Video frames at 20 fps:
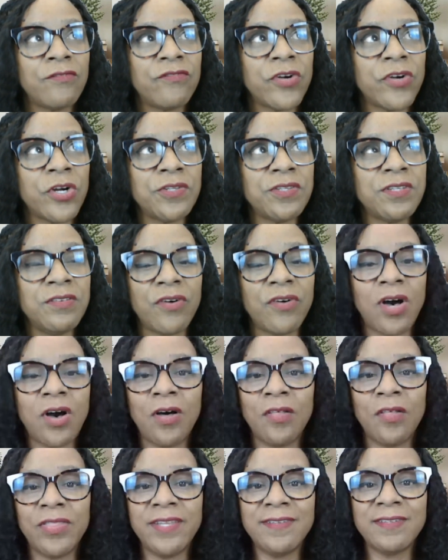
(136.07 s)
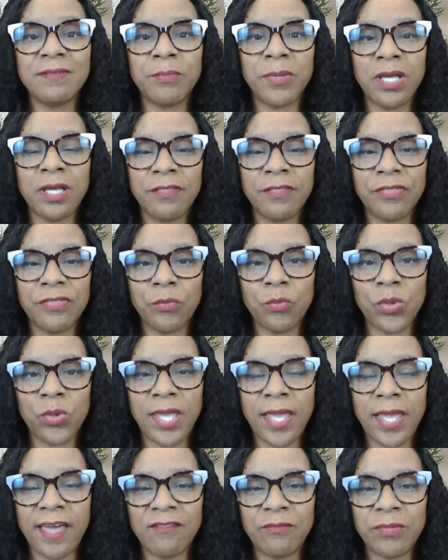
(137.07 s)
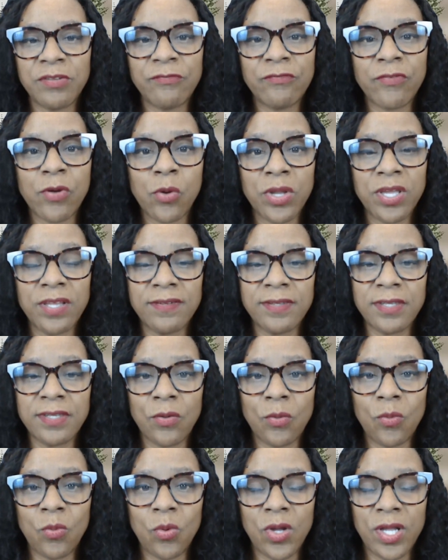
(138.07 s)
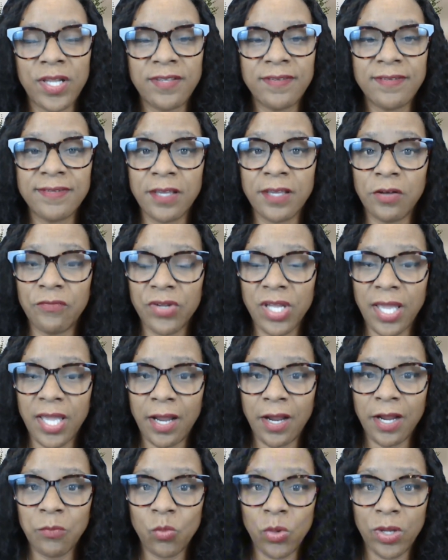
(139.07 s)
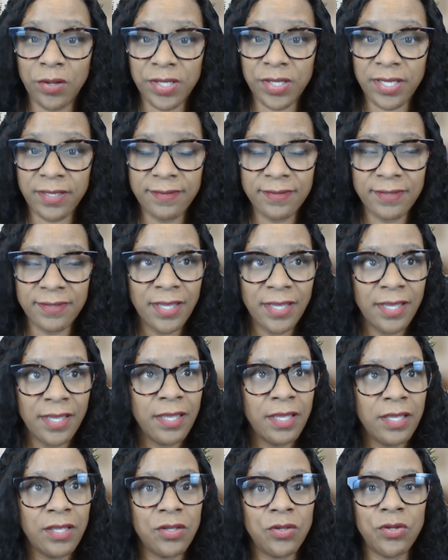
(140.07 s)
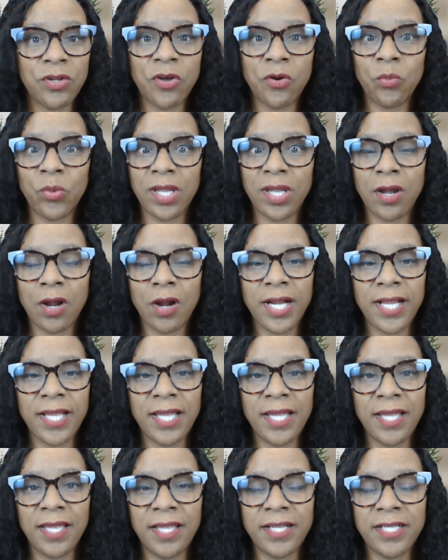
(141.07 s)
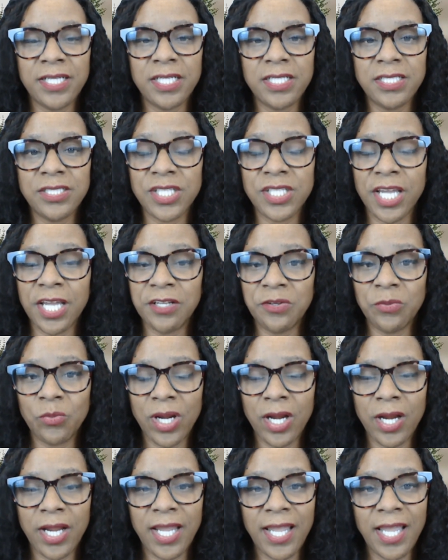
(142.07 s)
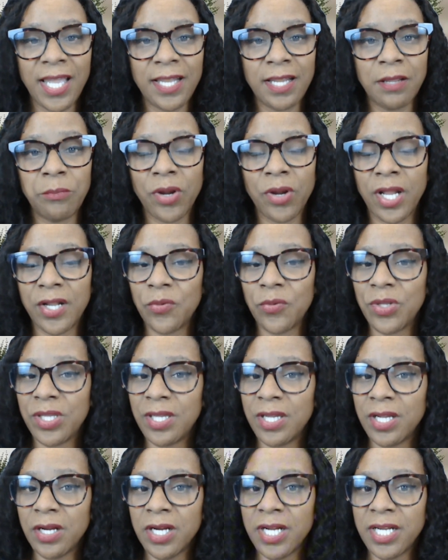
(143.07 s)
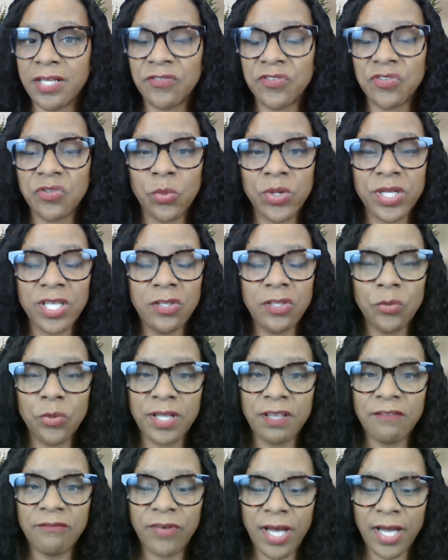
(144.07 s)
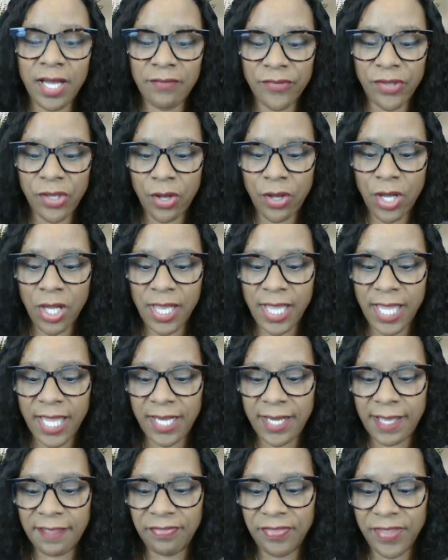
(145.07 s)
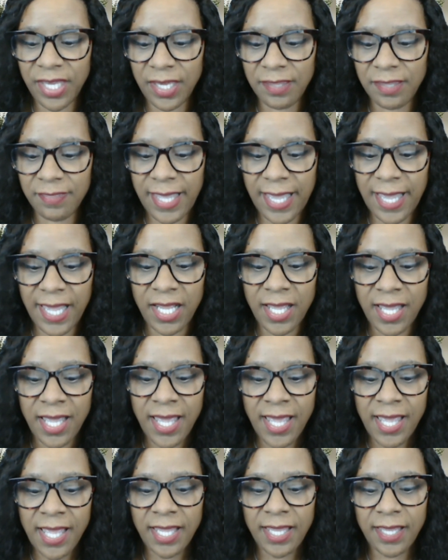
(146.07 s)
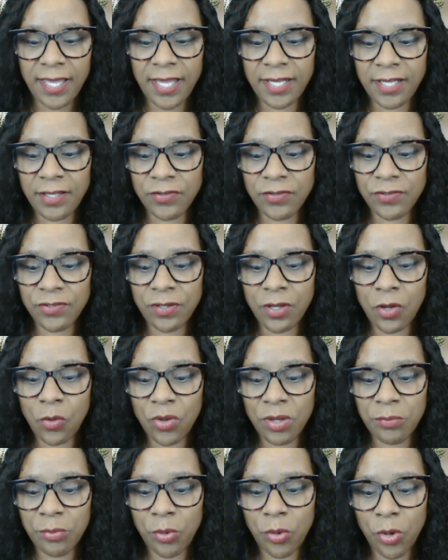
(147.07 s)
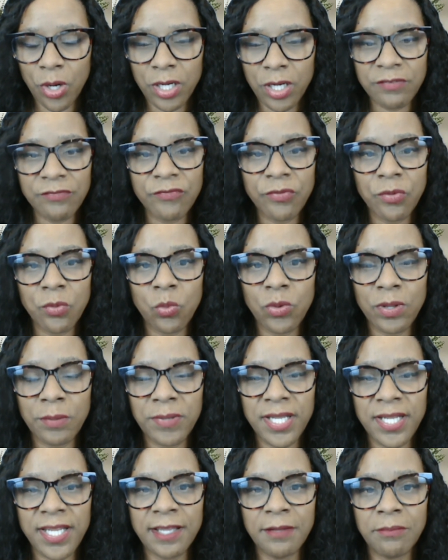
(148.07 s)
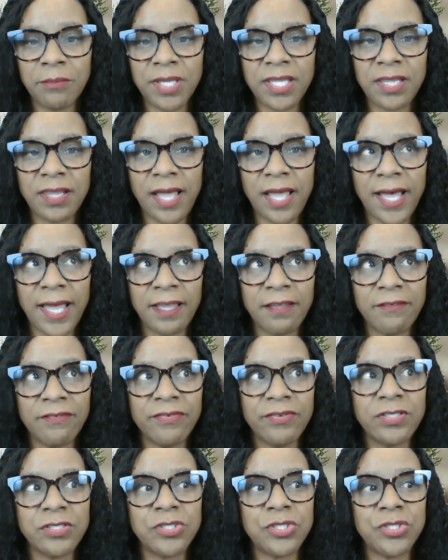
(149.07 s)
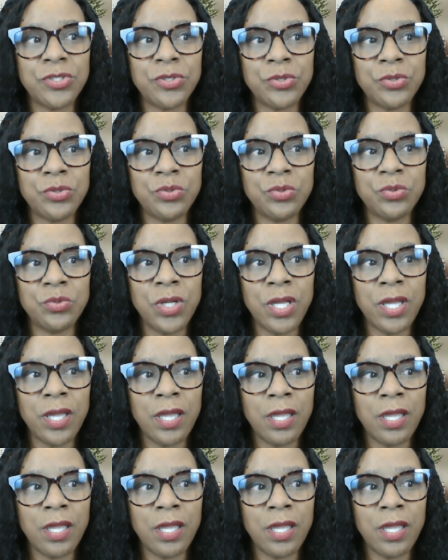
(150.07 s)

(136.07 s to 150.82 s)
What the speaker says: First of all, this month we have been focusing on self-care and wellness. We are in January in a brand new year. It's 2025, y'all. And I think that it is so important for women in midlife to